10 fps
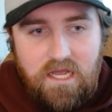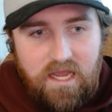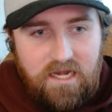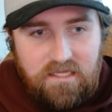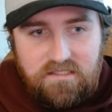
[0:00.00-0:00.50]

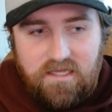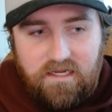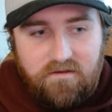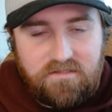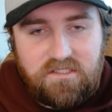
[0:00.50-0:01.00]
and it's
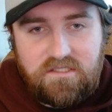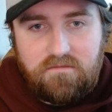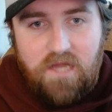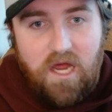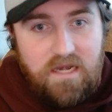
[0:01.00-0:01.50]
like a
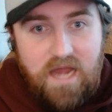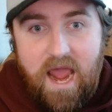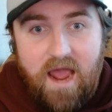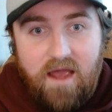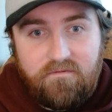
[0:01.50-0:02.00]
stud and a
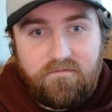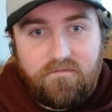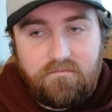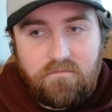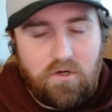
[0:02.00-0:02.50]
half,
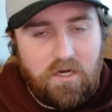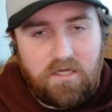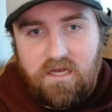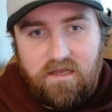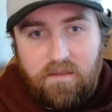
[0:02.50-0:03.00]
or not,
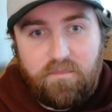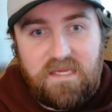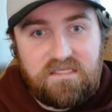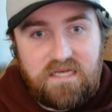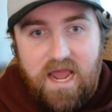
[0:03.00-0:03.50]
it's not, like a
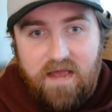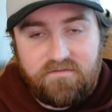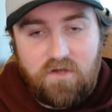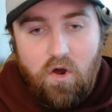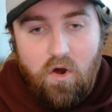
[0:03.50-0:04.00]
piece and a half
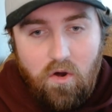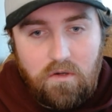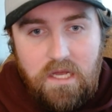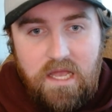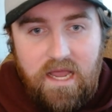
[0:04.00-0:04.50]

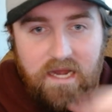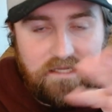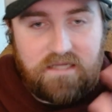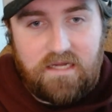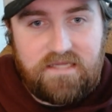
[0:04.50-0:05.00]
tall, and
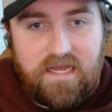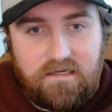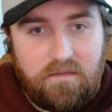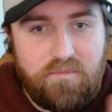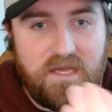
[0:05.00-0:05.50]
it's got
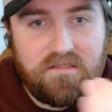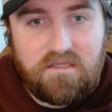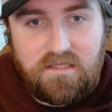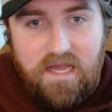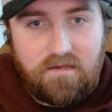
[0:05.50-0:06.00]
Technic pins
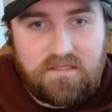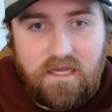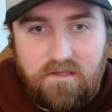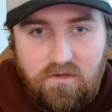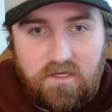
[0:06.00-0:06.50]
on the
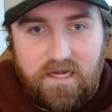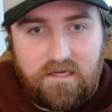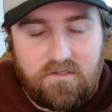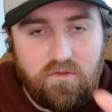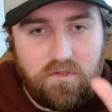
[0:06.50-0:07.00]
outside that you can
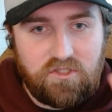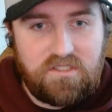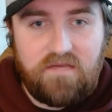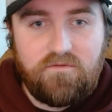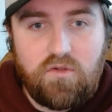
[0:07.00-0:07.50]
connect to, and it just
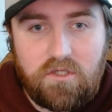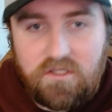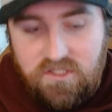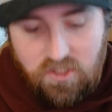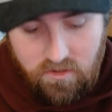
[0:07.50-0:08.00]
gives you a
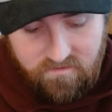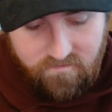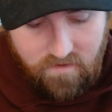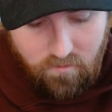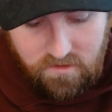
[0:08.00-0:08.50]
good sturdy
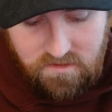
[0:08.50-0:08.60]
framework to